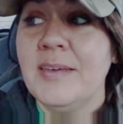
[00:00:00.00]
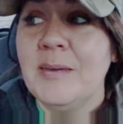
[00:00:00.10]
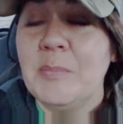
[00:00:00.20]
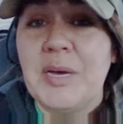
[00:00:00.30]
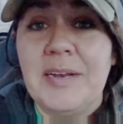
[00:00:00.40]

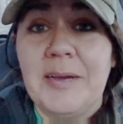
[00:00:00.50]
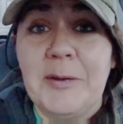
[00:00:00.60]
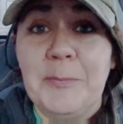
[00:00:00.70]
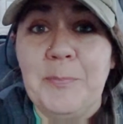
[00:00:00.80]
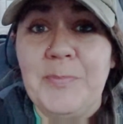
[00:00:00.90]
But
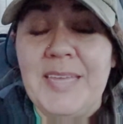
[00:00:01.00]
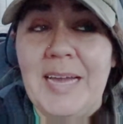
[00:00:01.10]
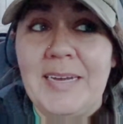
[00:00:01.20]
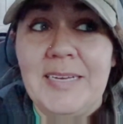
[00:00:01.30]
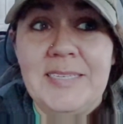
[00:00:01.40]

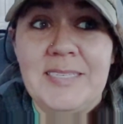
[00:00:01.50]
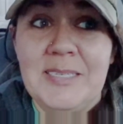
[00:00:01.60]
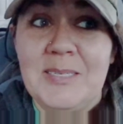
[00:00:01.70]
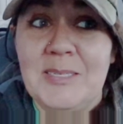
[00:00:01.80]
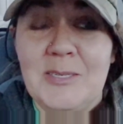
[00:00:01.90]
yeah, it's
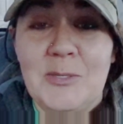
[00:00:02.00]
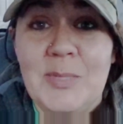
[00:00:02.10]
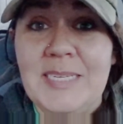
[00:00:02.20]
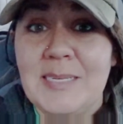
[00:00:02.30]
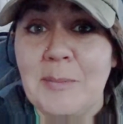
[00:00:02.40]
this
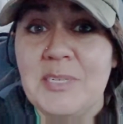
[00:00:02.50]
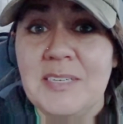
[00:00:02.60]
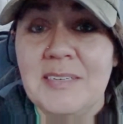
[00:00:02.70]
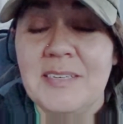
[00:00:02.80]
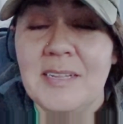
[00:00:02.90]
sweet
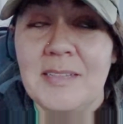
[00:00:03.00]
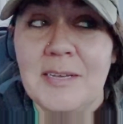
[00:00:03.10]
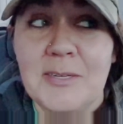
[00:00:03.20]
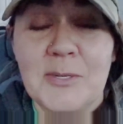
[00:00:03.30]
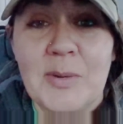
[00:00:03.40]
substance that they
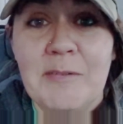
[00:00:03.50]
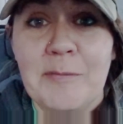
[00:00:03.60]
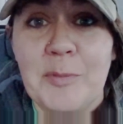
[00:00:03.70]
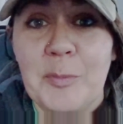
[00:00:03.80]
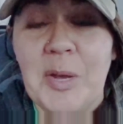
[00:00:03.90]
excrete
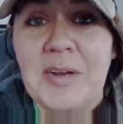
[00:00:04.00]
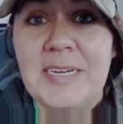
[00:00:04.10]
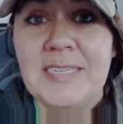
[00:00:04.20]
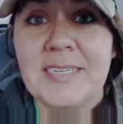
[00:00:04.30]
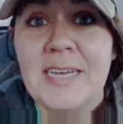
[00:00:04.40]
from their
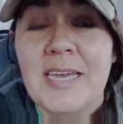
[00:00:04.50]
bodies,